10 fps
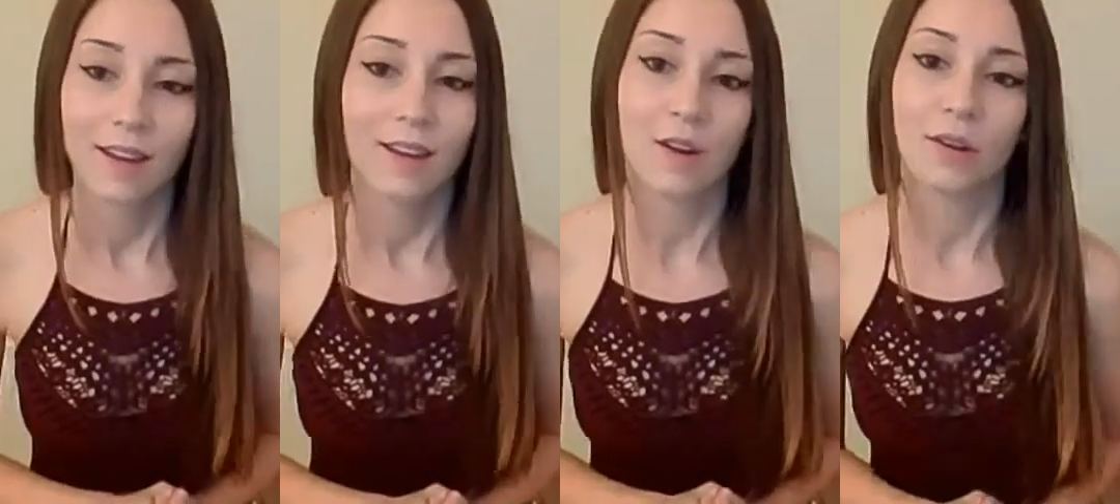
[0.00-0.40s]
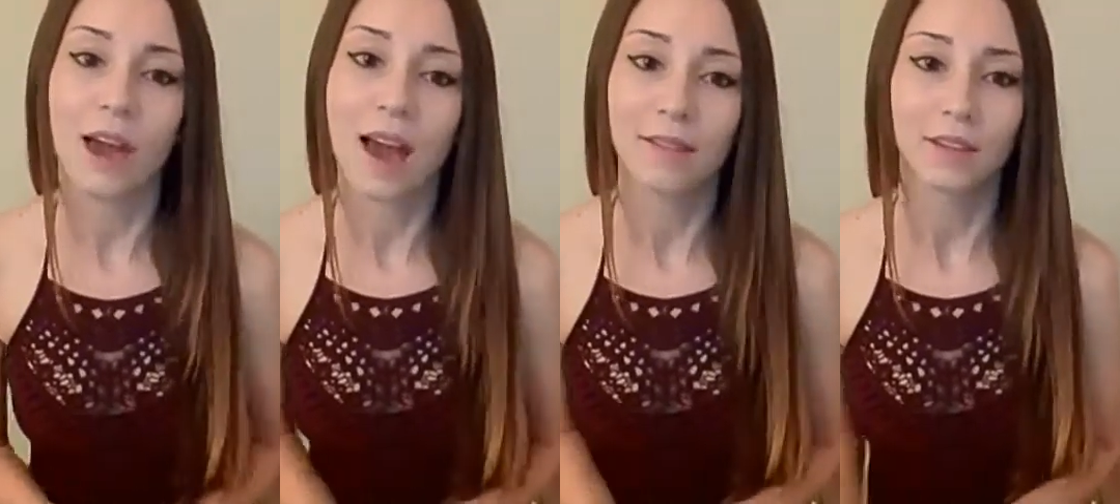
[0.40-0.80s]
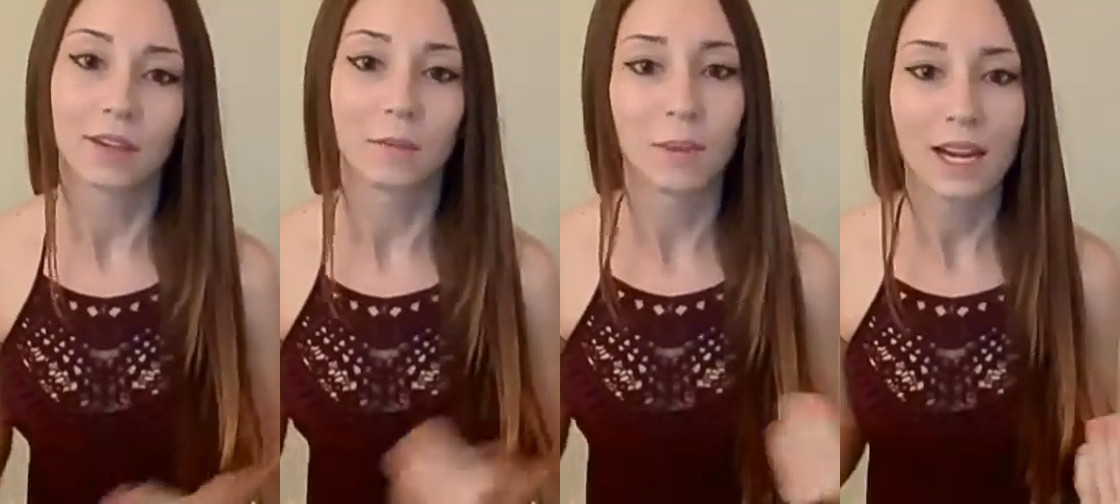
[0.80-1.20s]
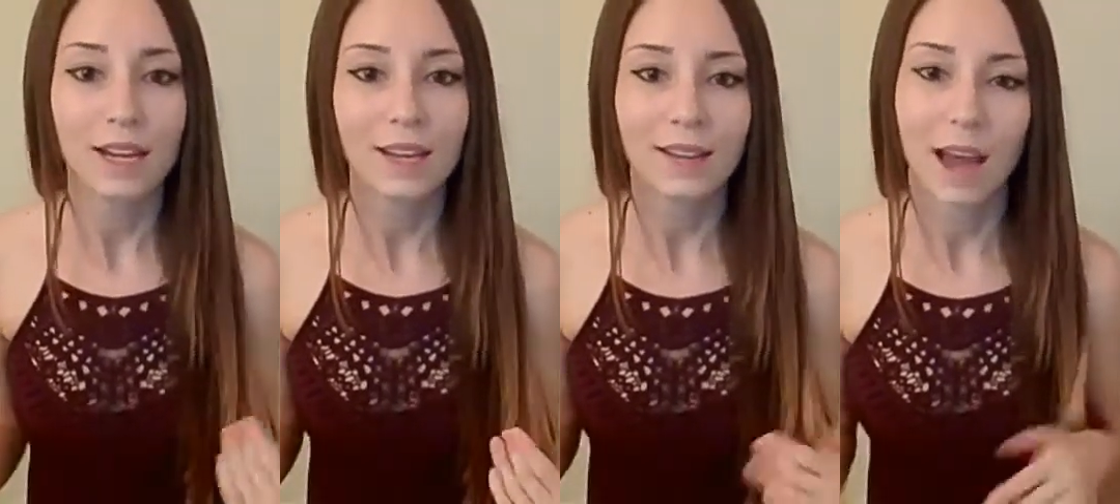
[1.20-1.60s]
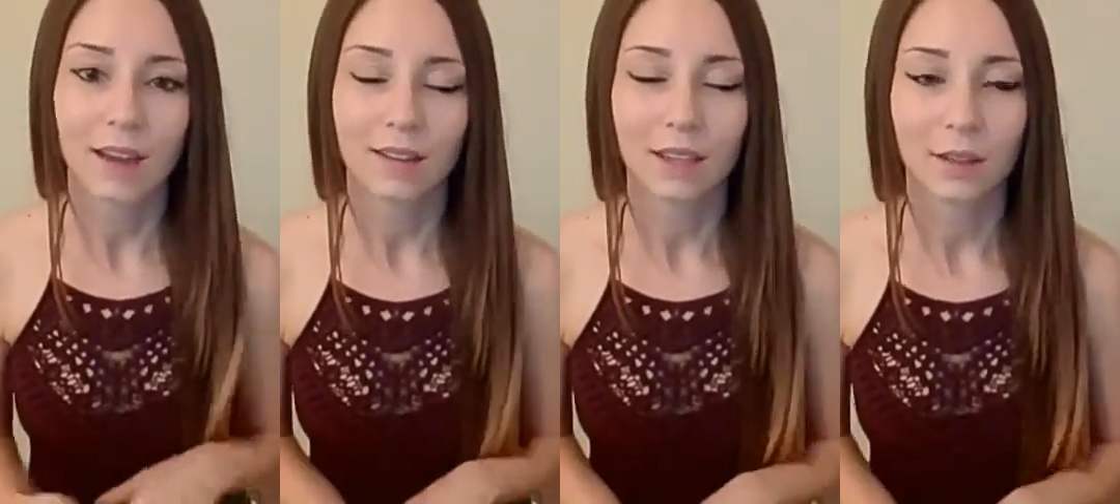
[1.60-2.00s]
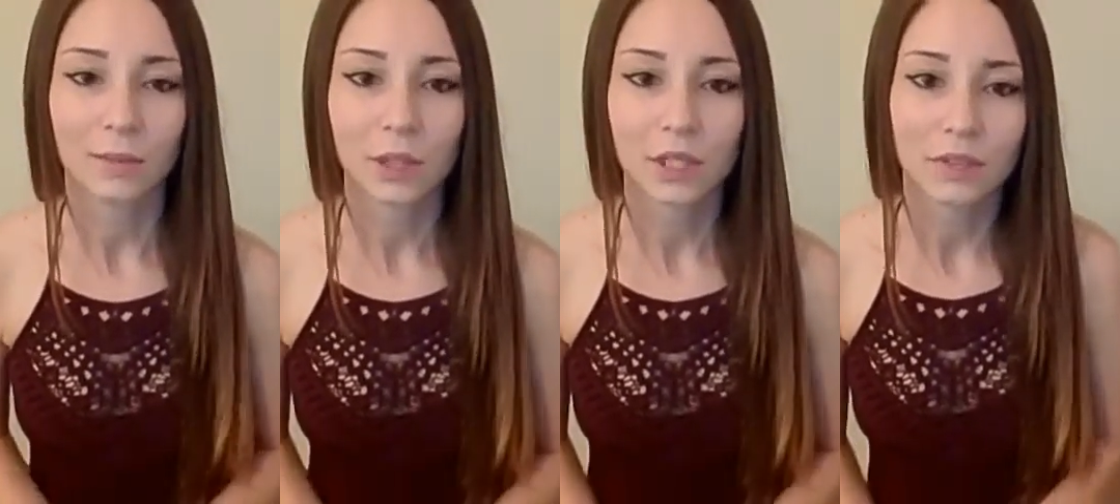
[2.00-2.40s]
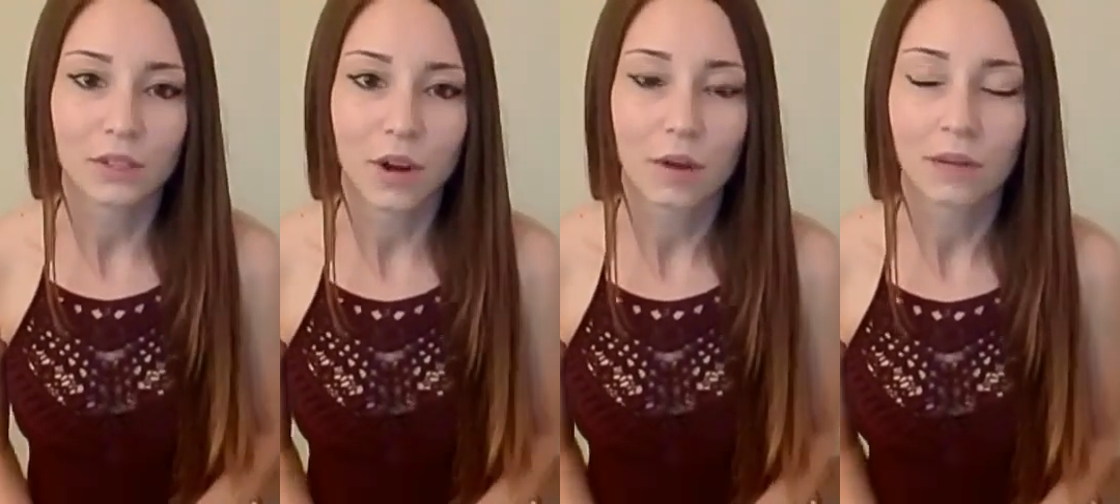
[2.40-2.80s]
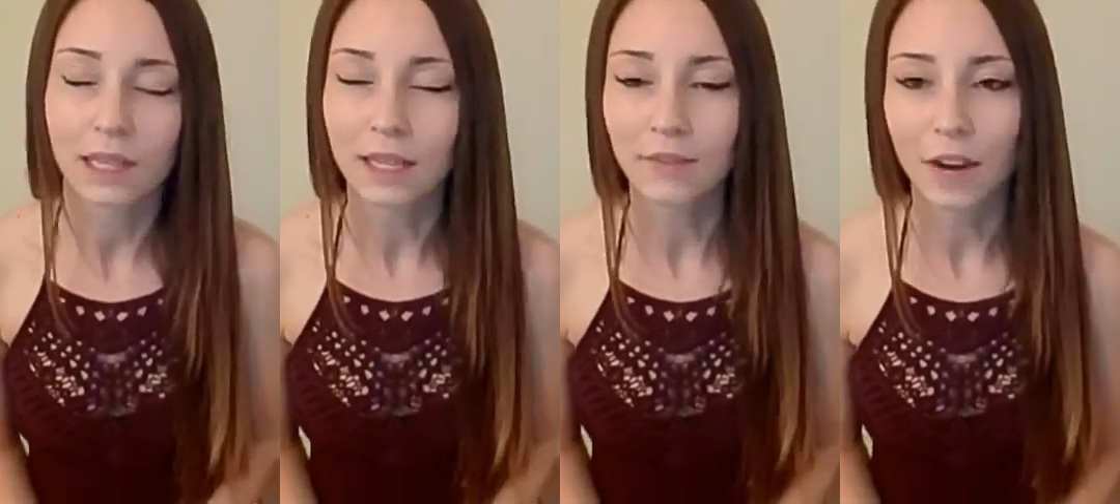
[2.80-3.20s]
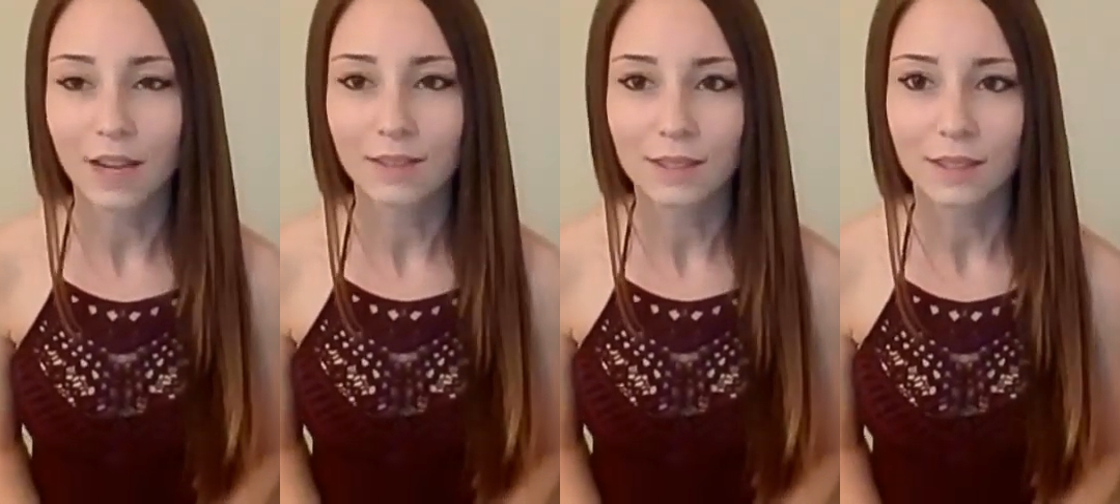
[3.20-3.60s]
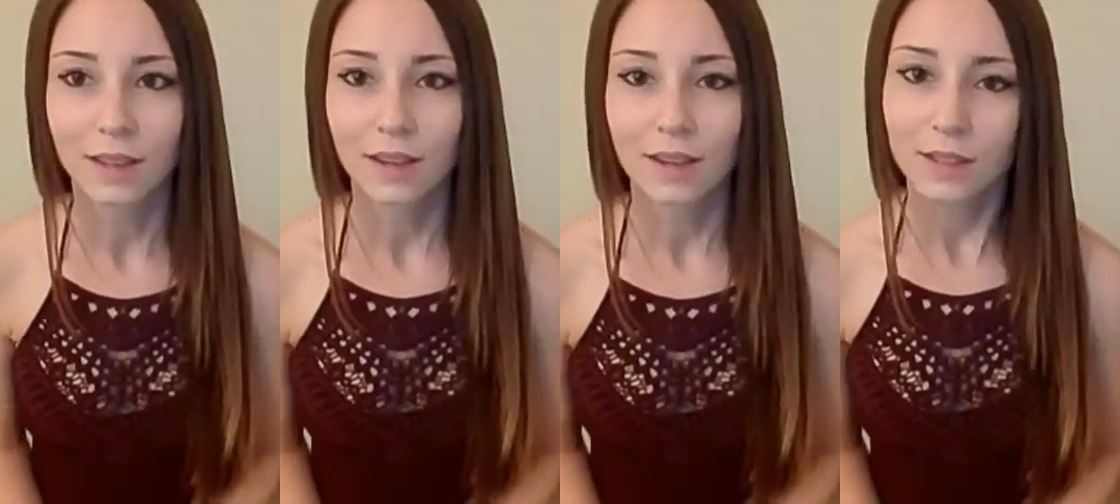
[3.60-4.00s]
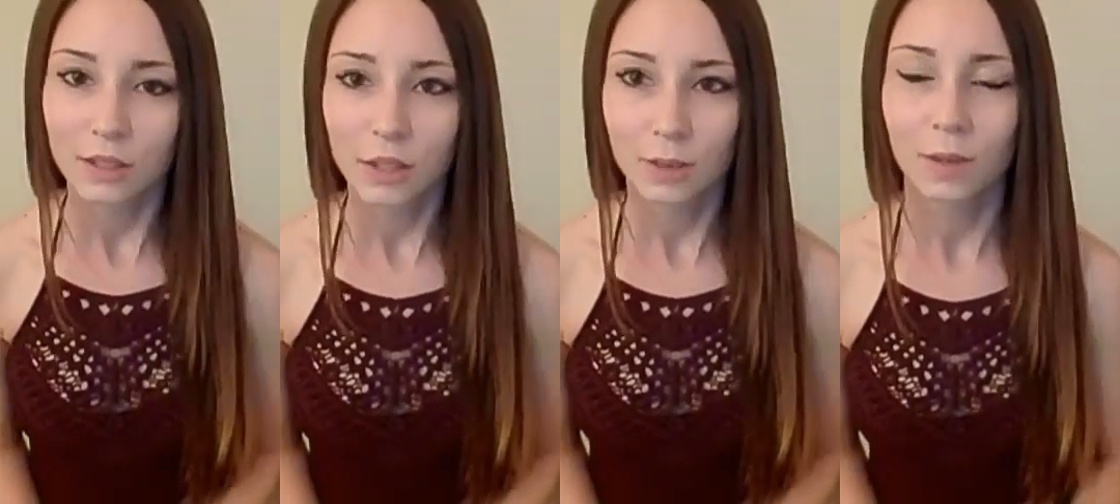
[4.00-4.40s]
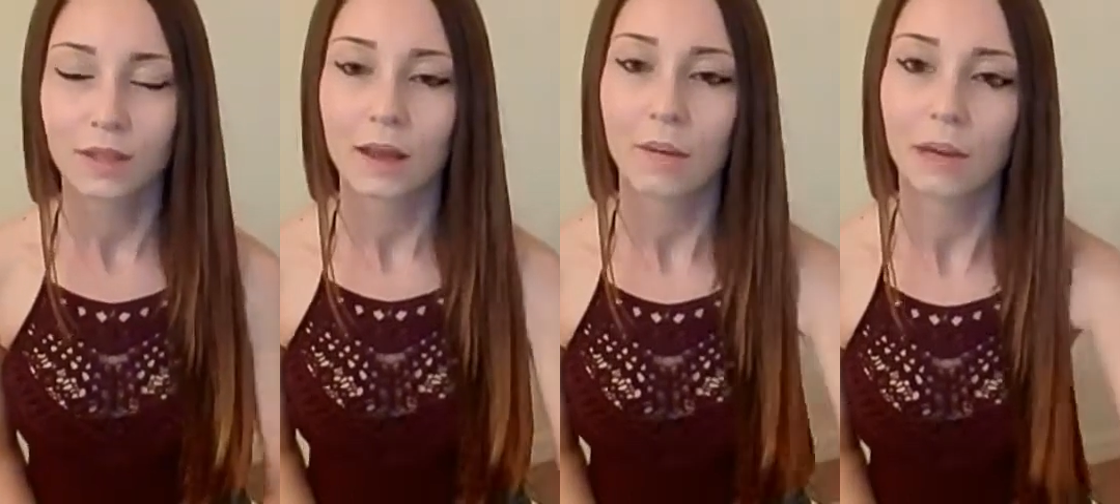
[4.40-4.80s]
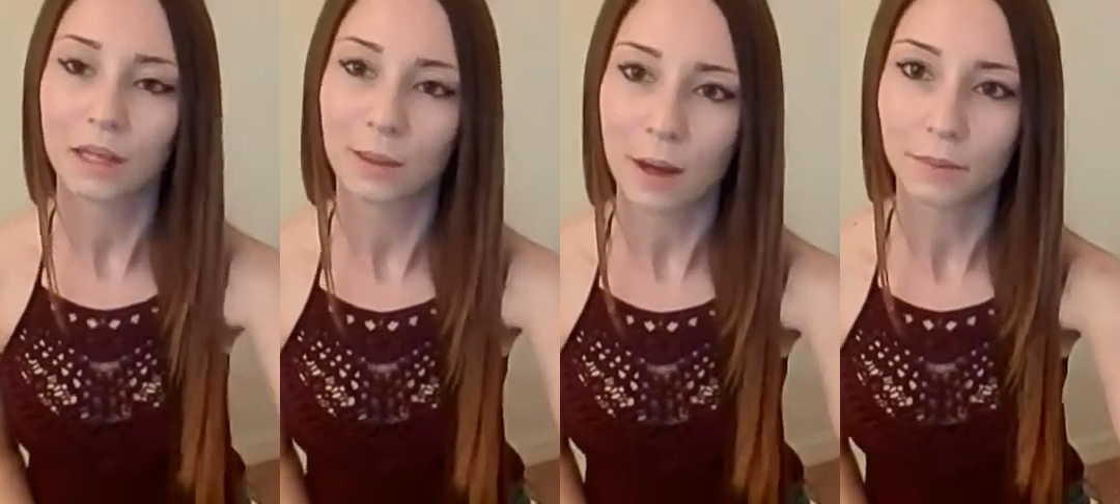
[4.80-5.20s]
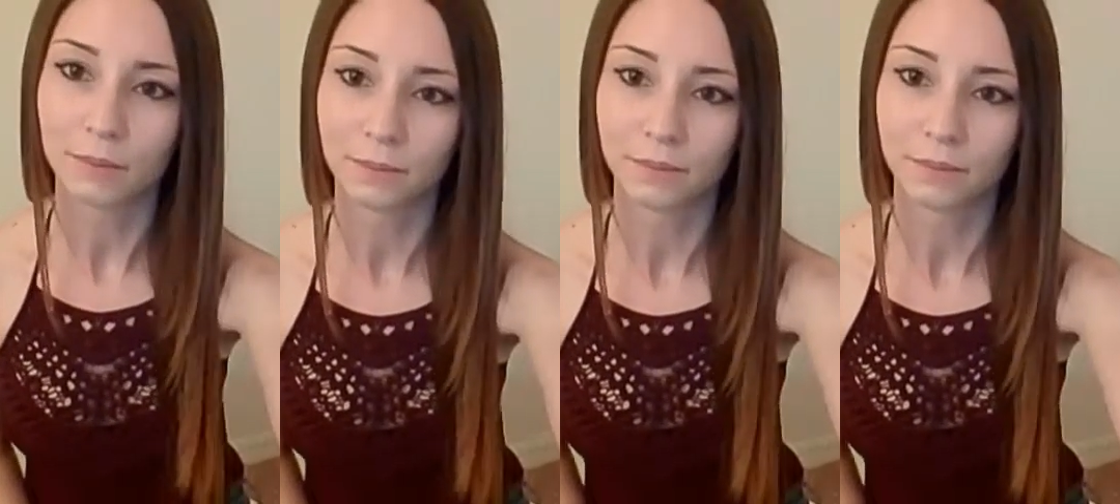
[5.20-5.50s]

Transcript: You have your buddy that, most of us are all really good friends. So it just works out really well.